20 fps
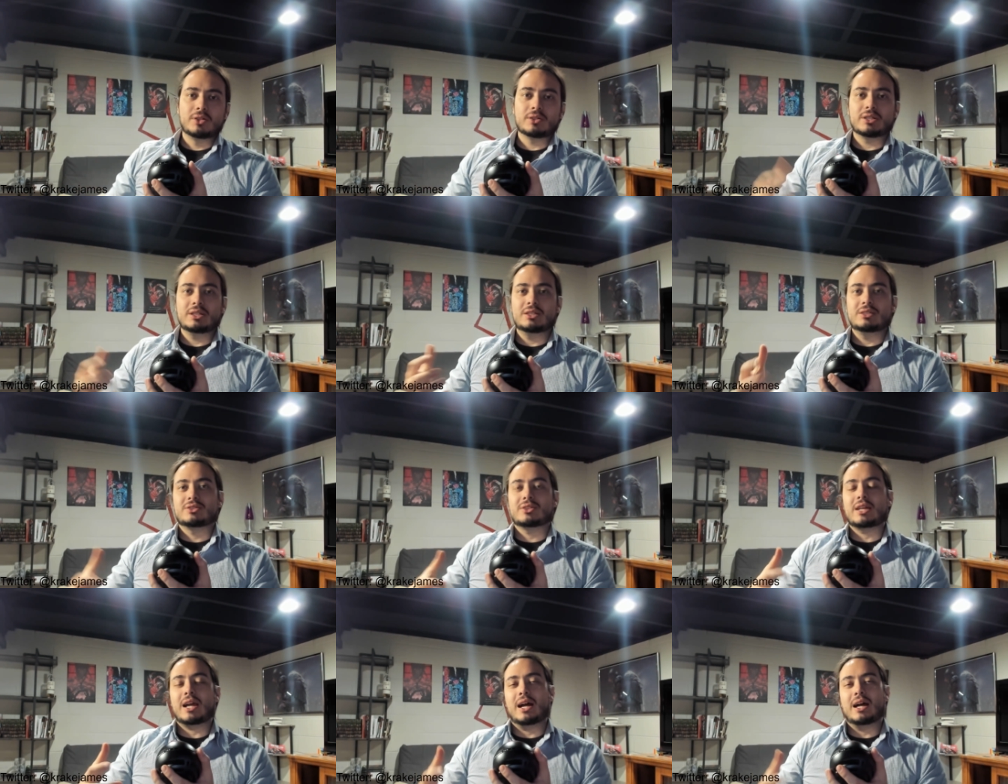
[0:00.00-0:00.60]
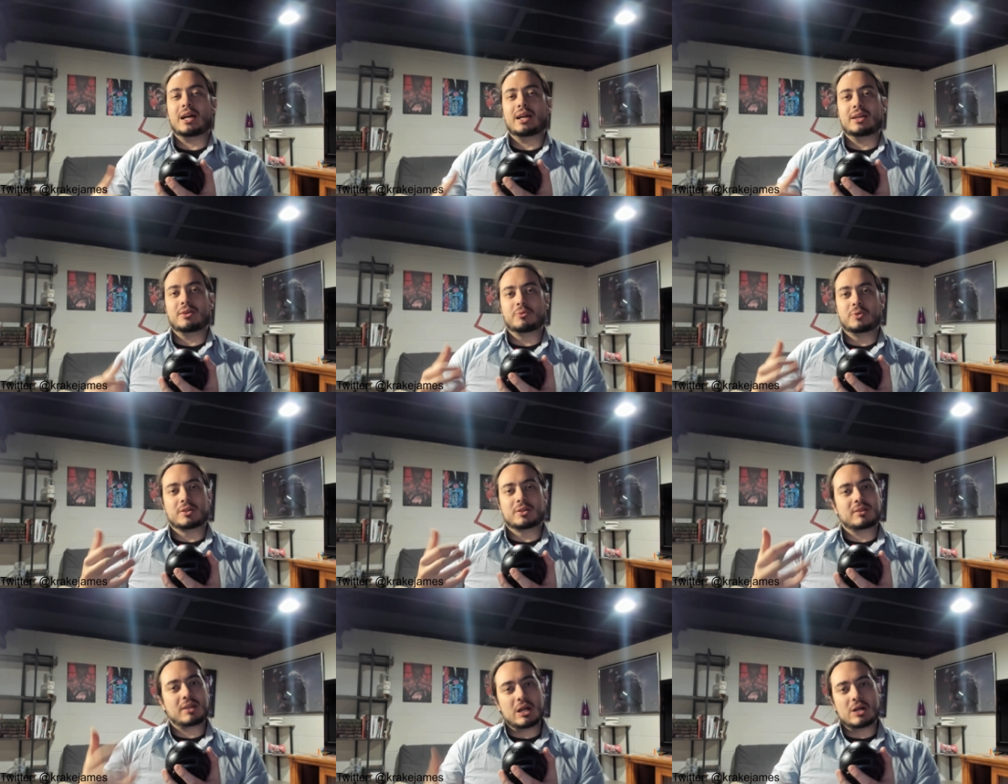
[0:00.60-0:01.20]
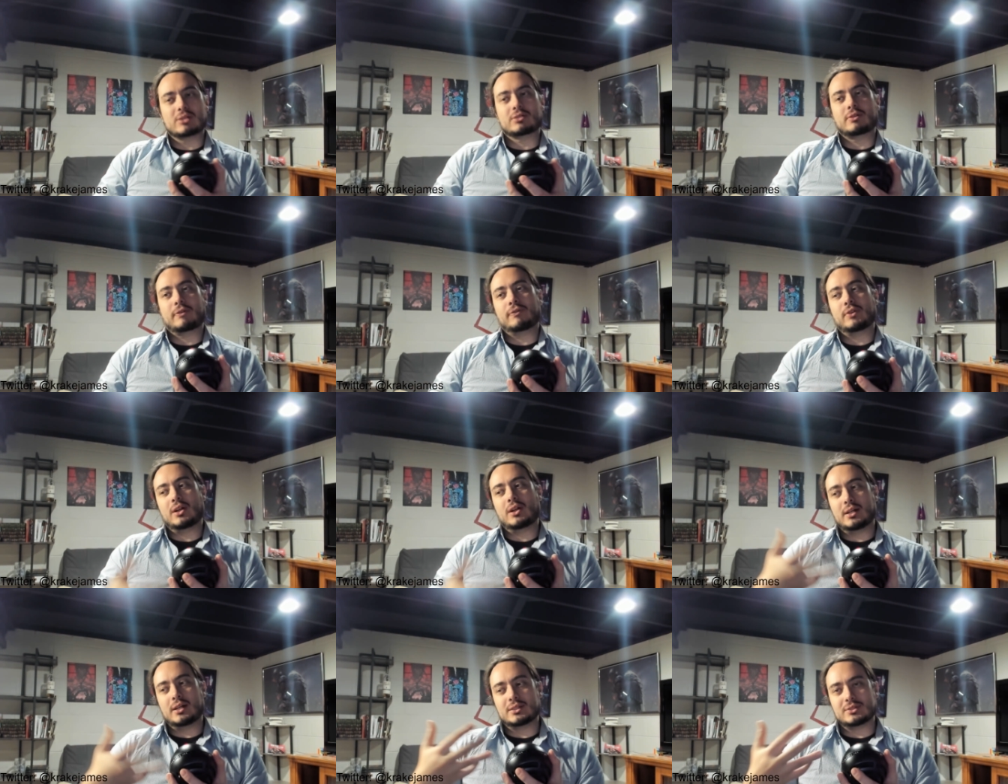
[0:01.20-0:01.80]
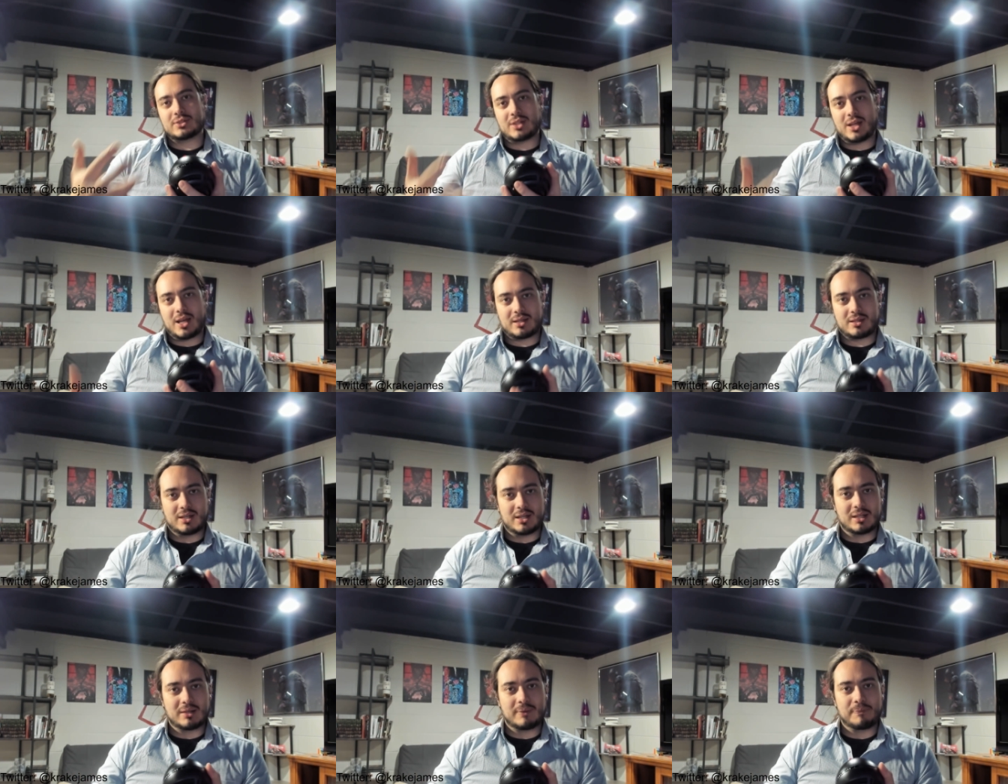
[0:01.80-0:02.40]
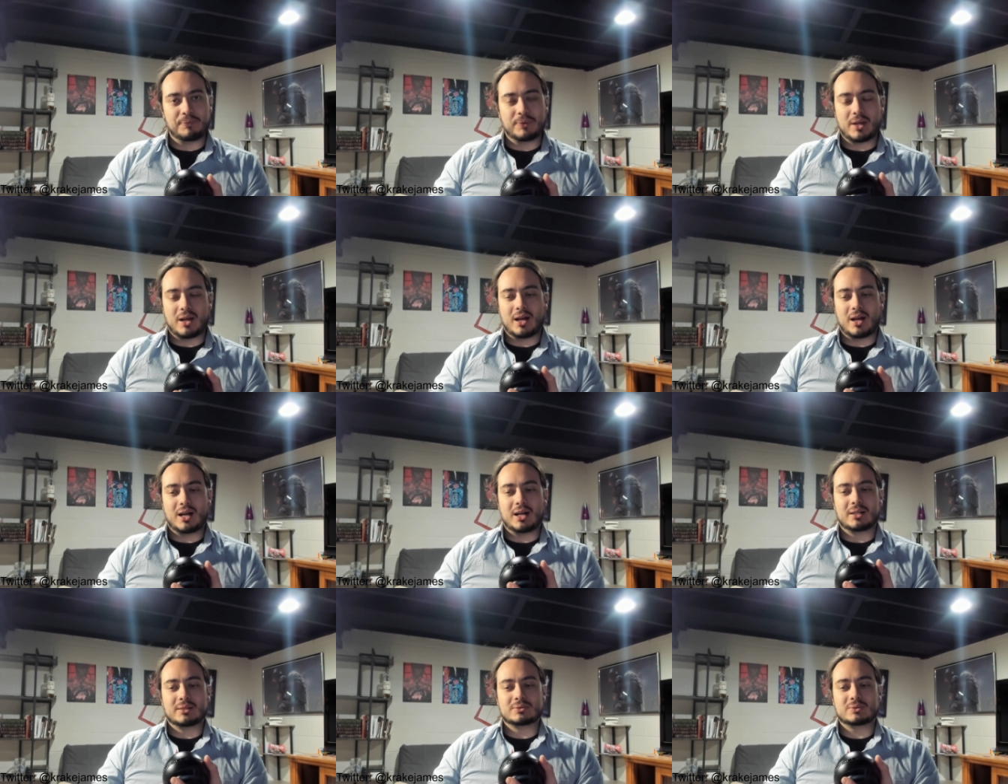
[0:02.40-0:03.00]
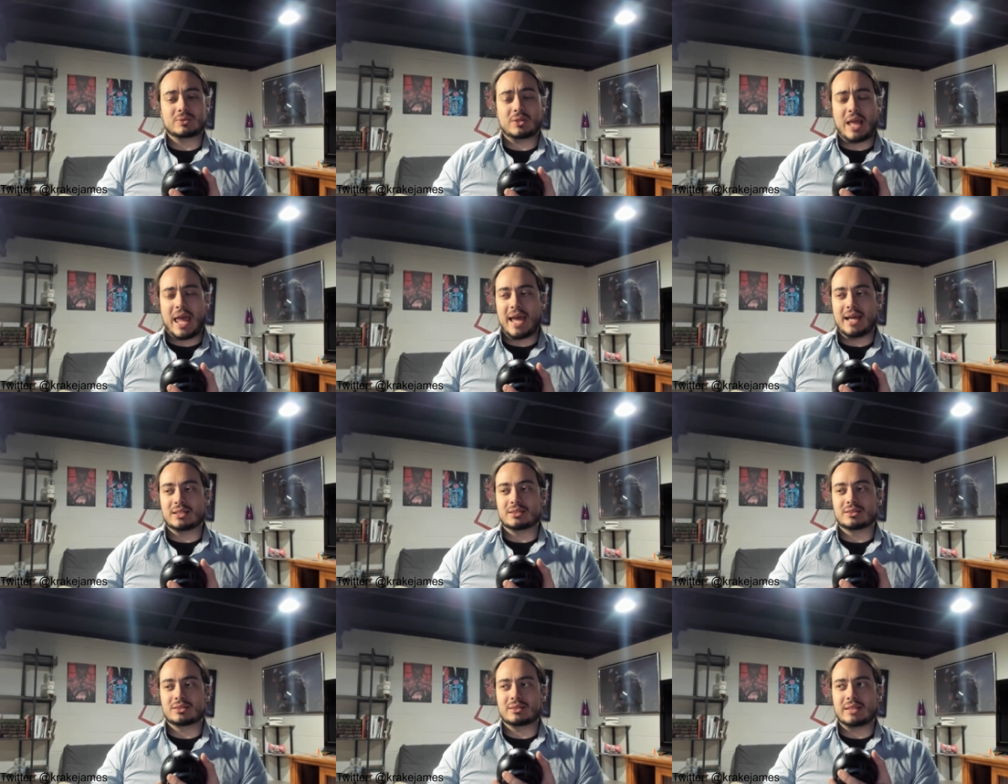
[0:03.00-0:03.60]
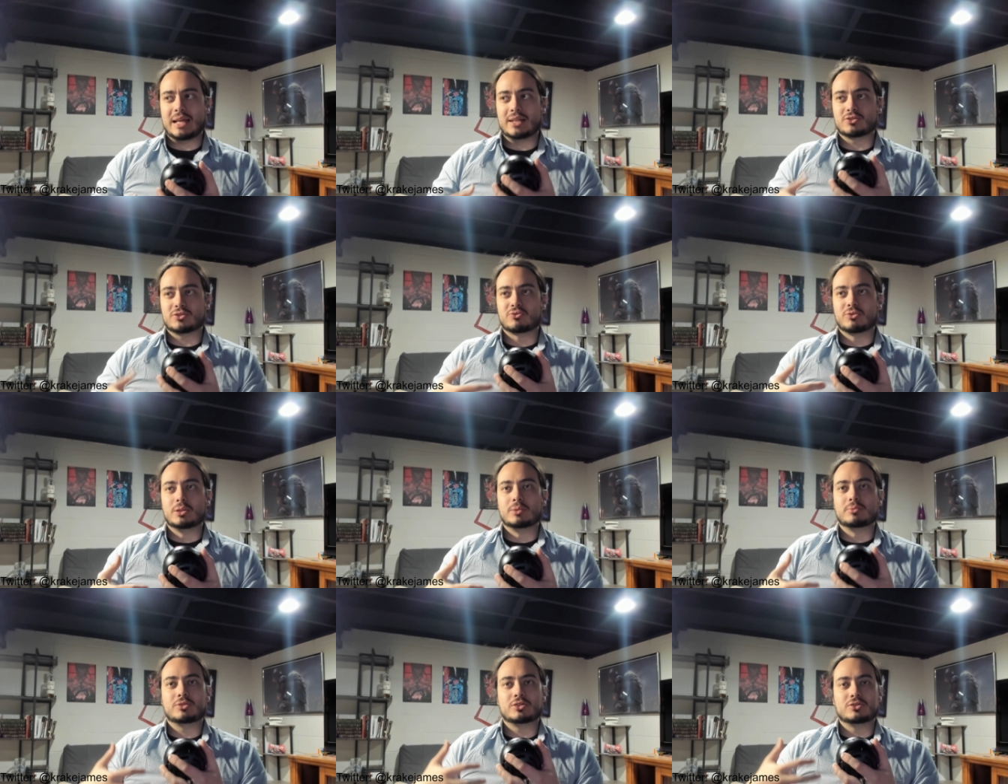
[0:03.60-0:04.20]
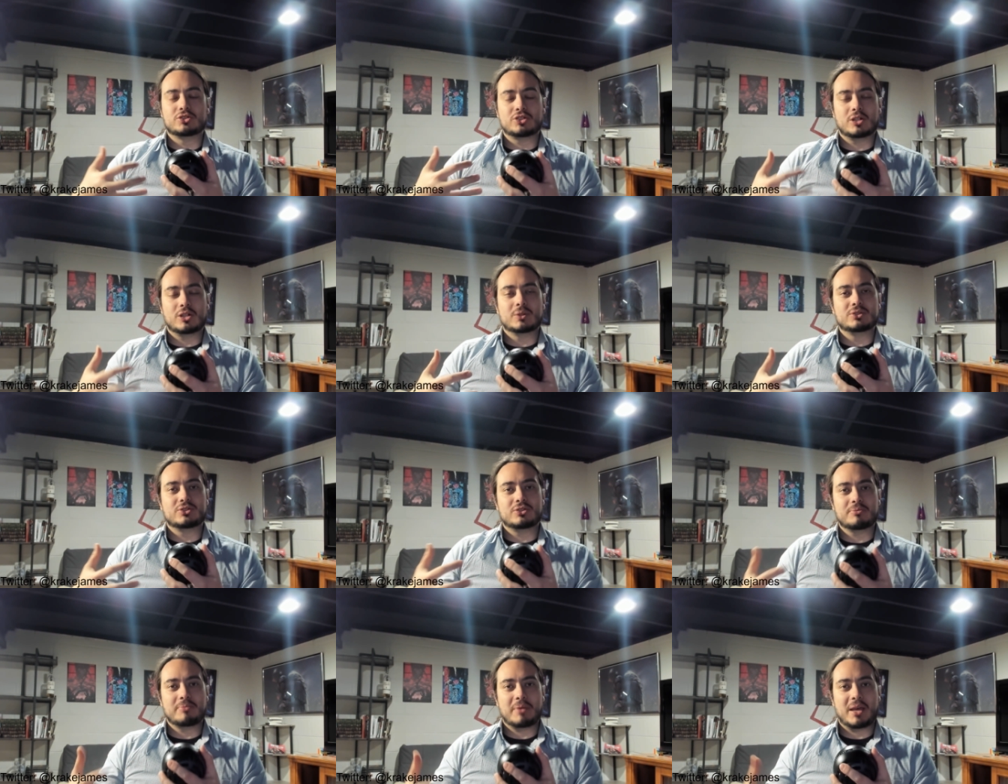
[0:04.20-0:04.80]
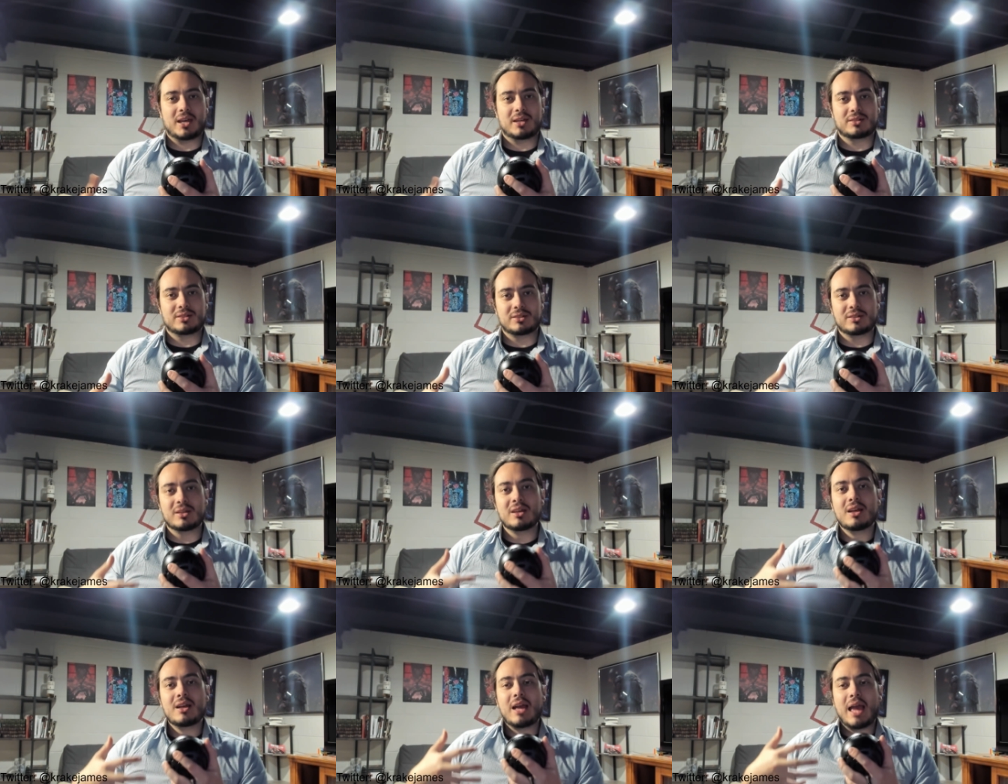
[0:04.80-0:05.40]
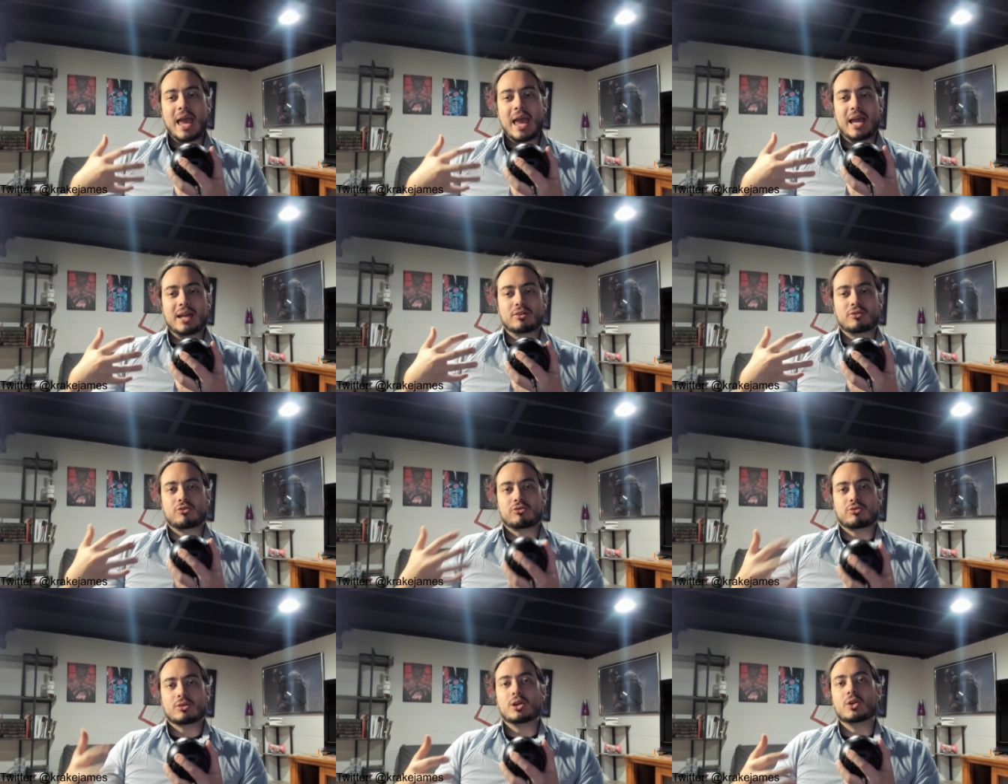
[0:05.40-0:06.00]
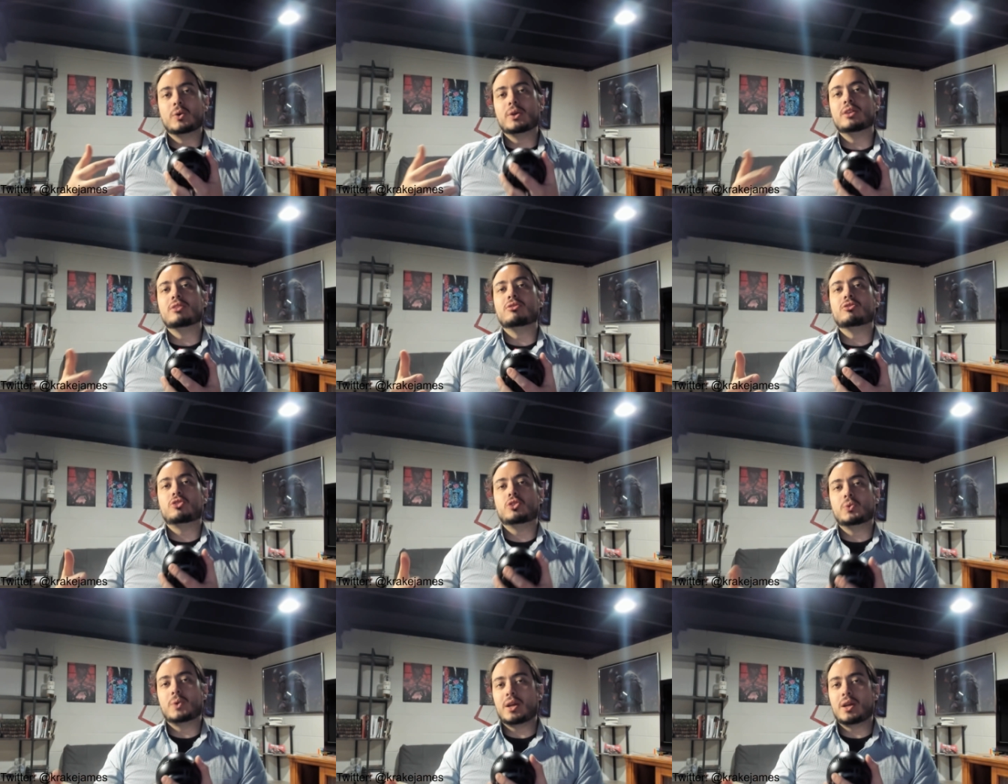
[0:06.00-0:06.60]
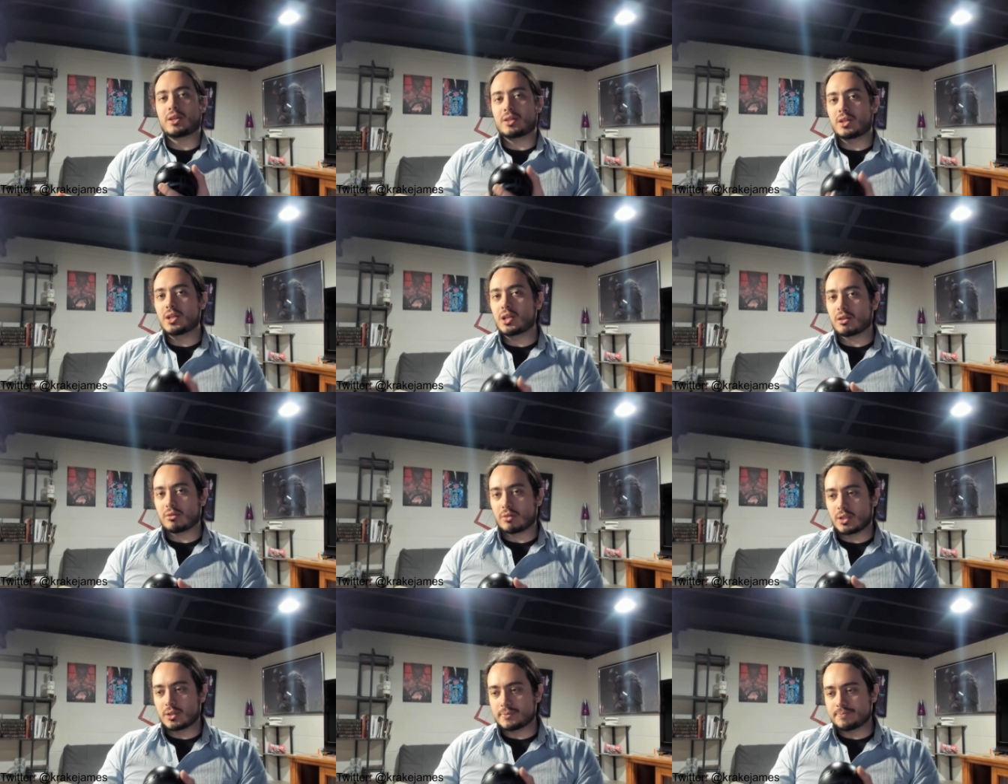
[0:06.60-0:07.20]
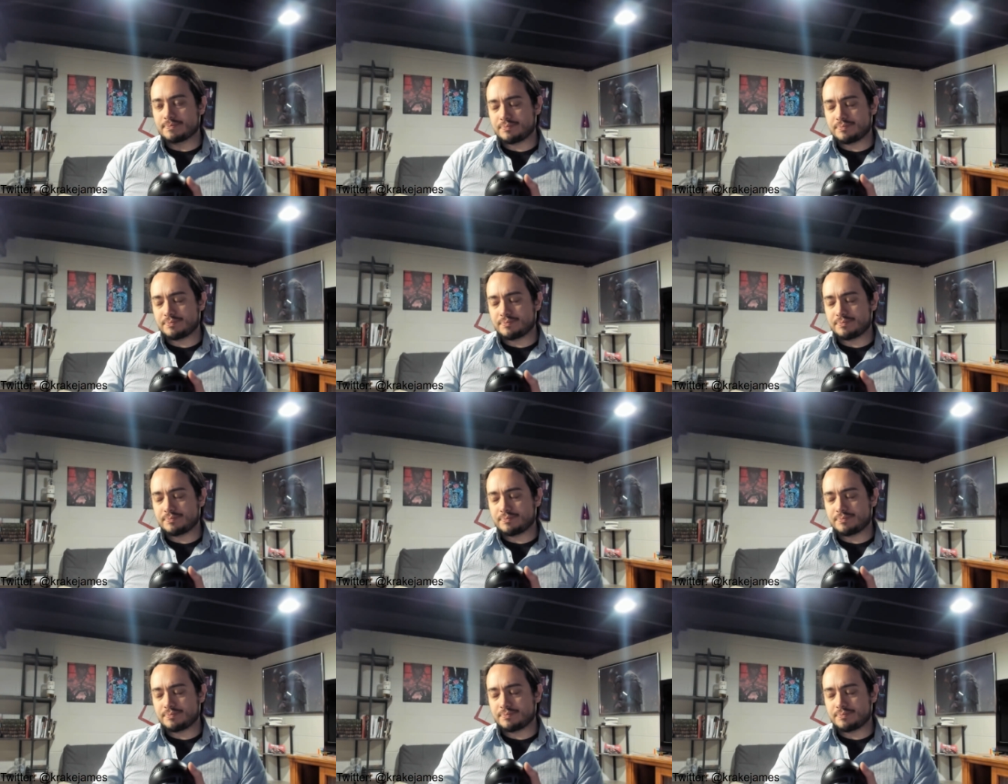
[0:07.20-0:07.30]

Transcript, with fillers: He's the guy with character flaws that can, has room to show his humanity and grow into a hero.